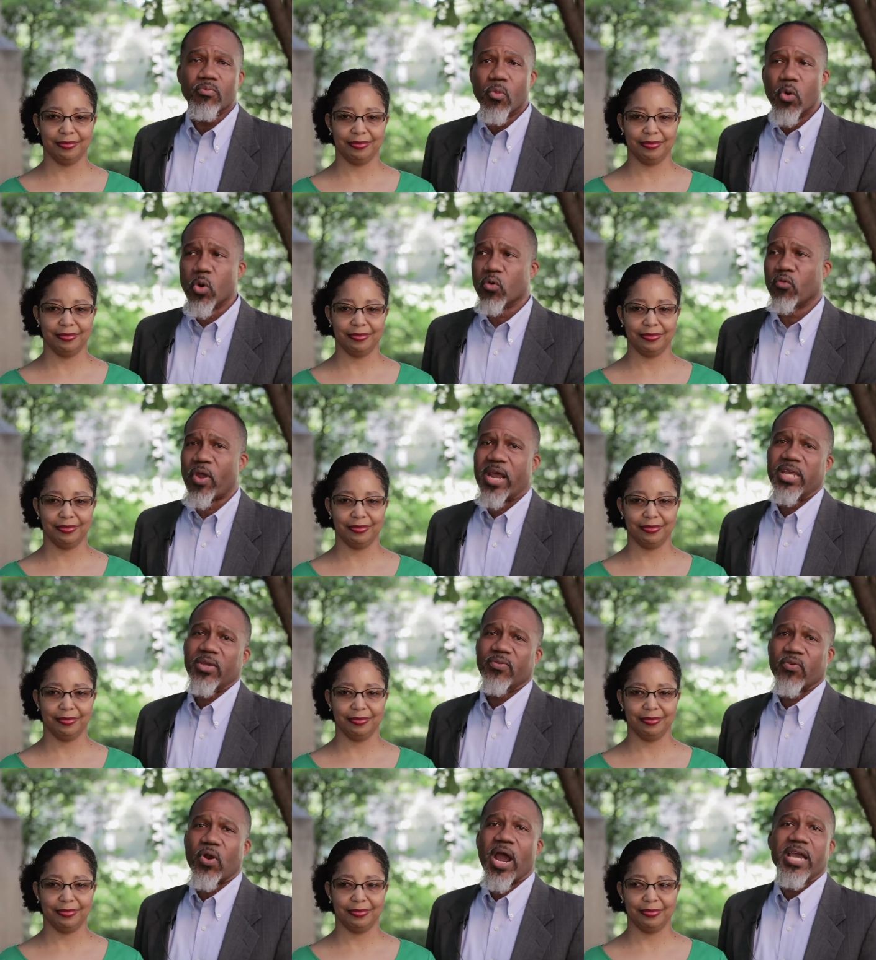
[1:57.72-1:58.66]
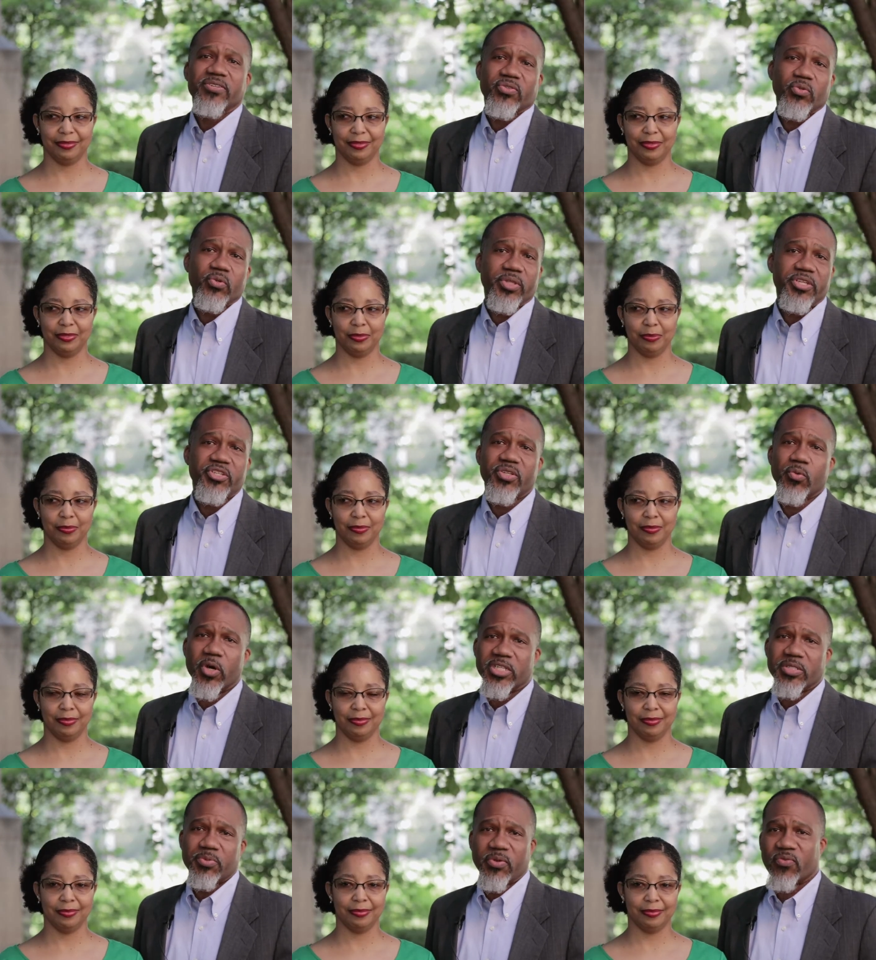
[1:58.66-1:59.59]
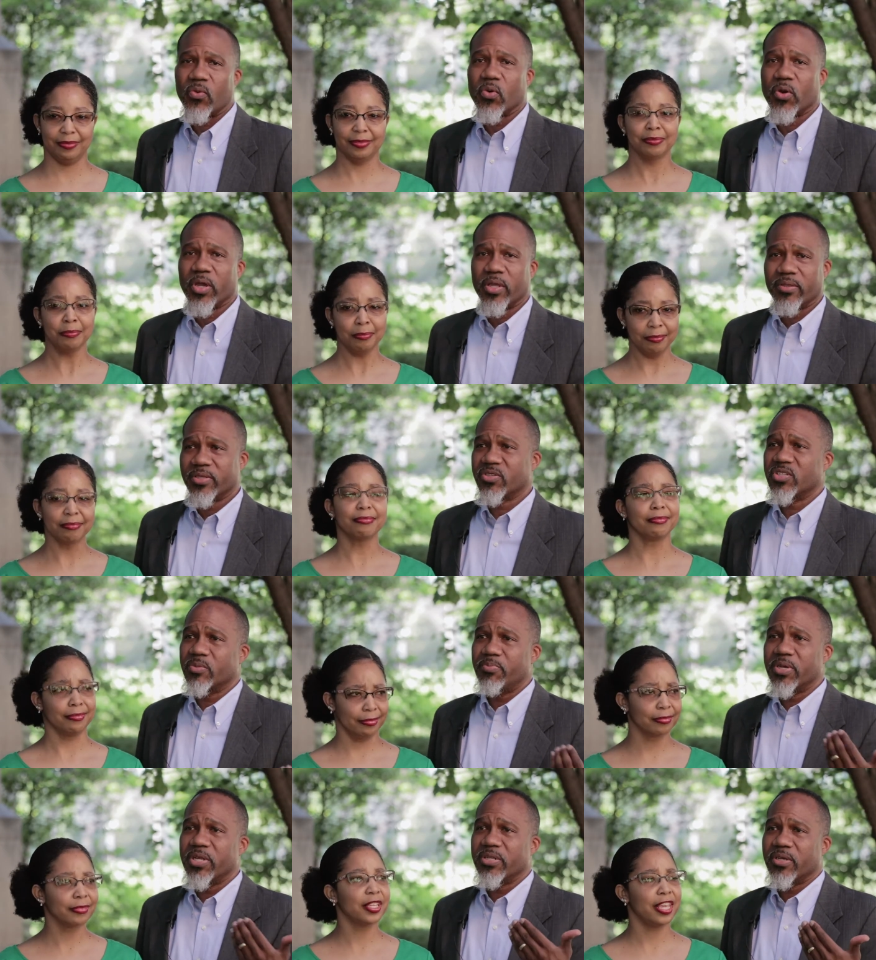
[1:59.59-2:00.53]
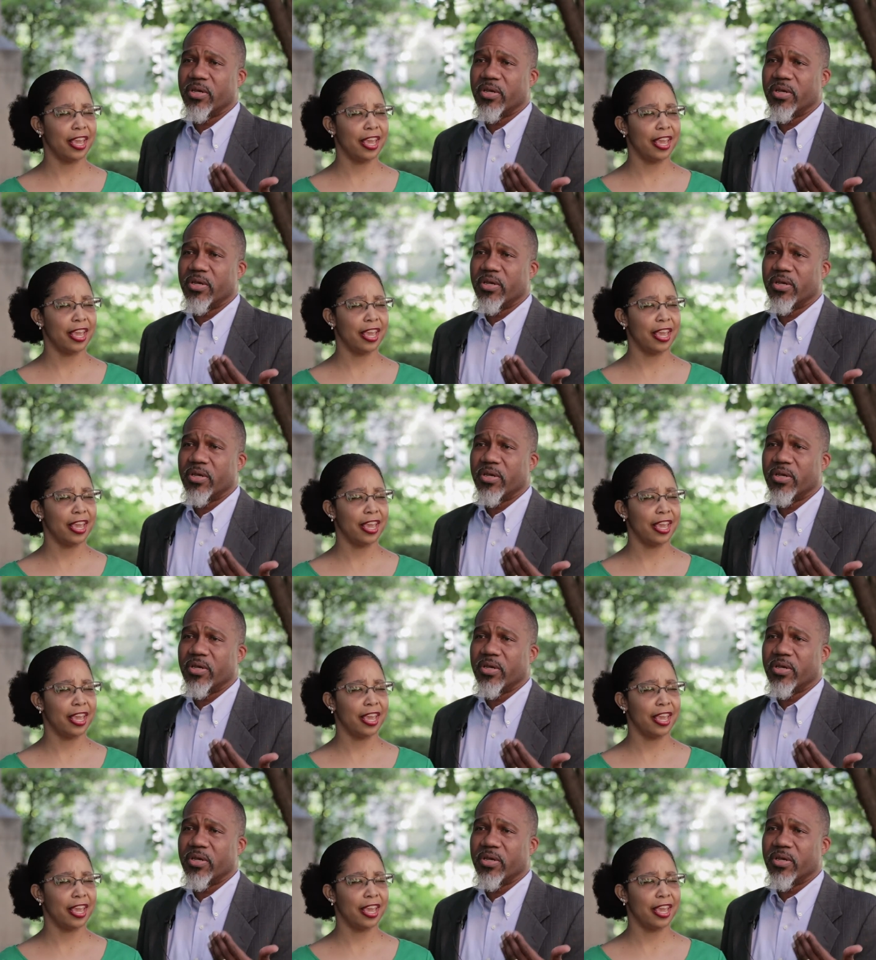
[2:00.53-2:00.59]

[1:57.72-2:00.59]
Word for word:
Speaker 1: more ready for high school than she was before, and this has been